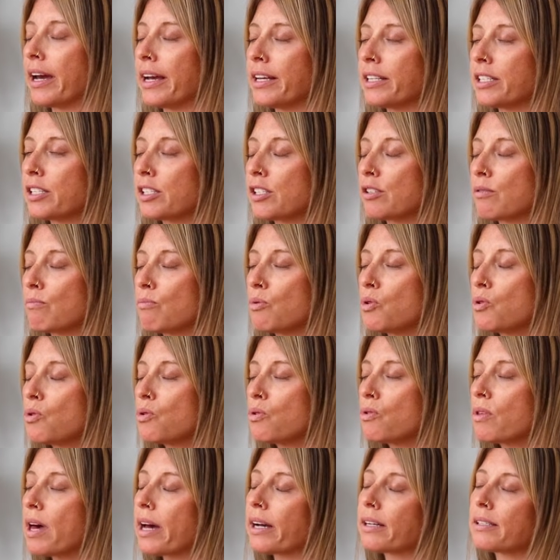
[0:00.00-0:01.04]
nice
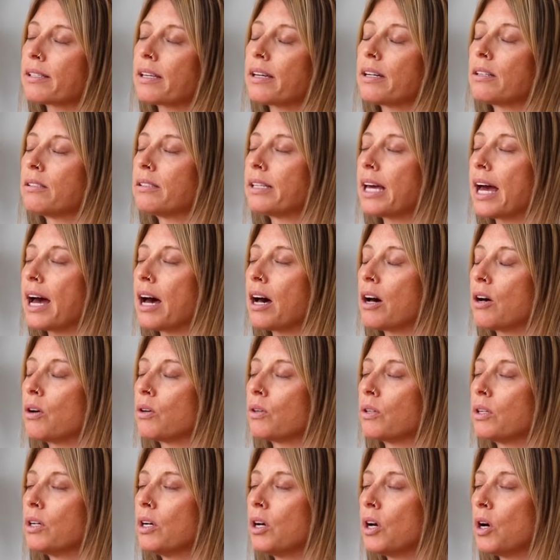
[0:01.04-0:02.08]
smooth exhale
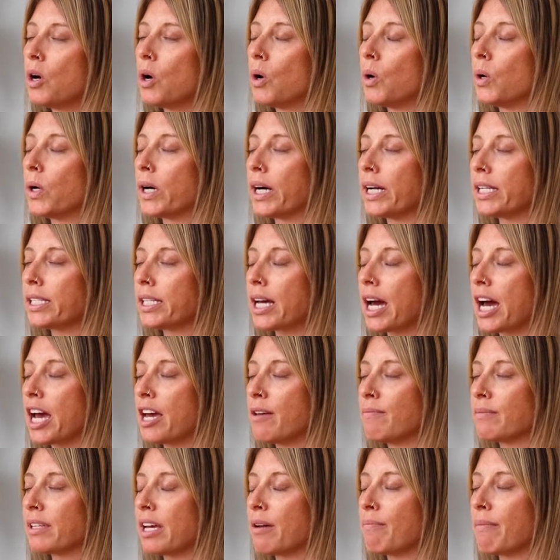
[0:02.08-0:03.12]
down, or at
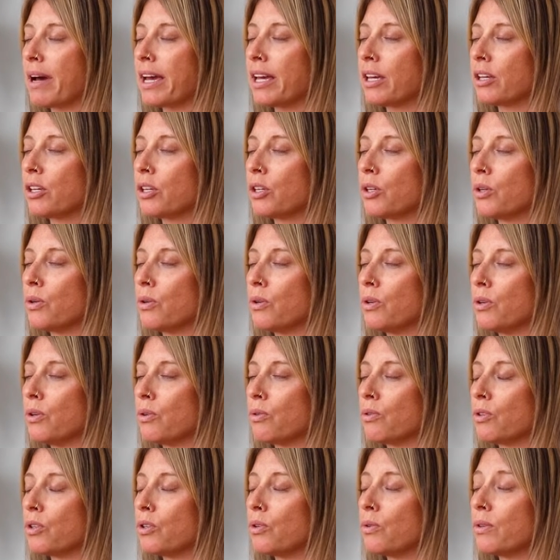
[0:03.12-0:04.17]
times I might cue
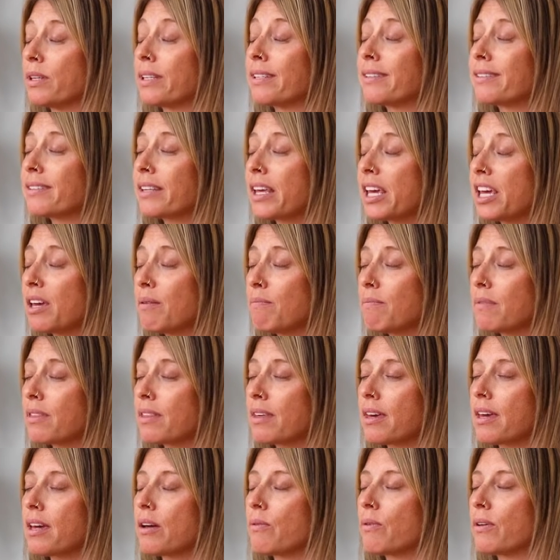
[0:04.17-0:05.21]
you to do the same
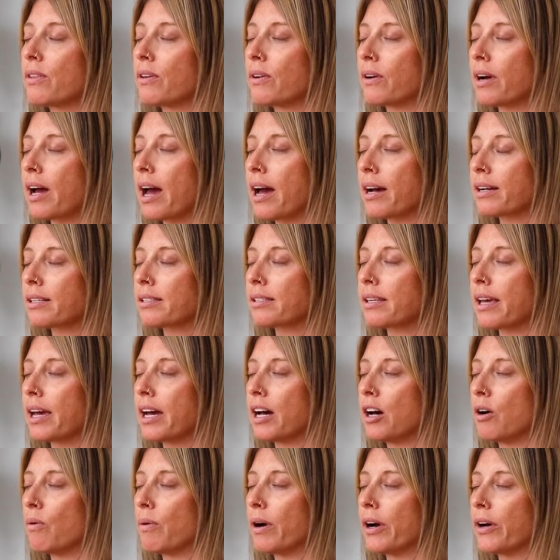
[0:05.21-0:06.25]
thing with your
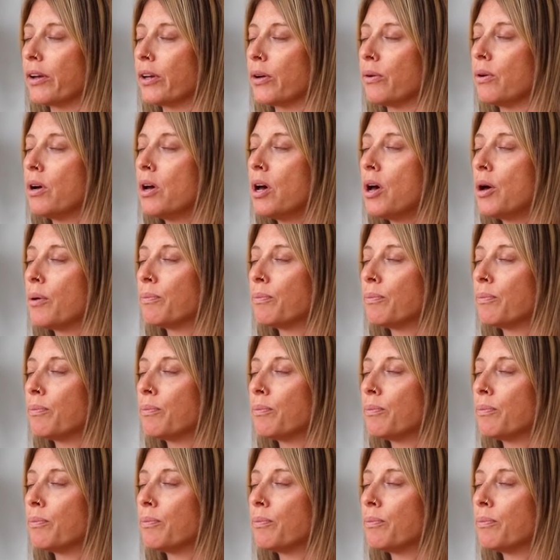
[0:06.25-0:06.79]
exhale where you